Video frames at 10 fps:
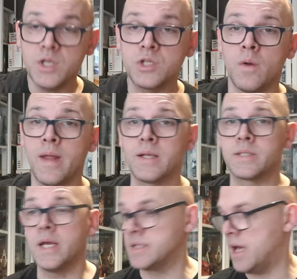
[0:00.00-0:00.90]
She's gone
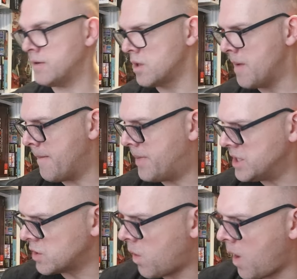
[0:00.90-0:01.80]
downstairs now, so a bit of
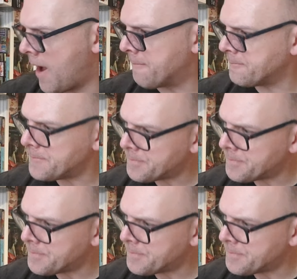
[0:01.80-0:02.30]
peace and quiet.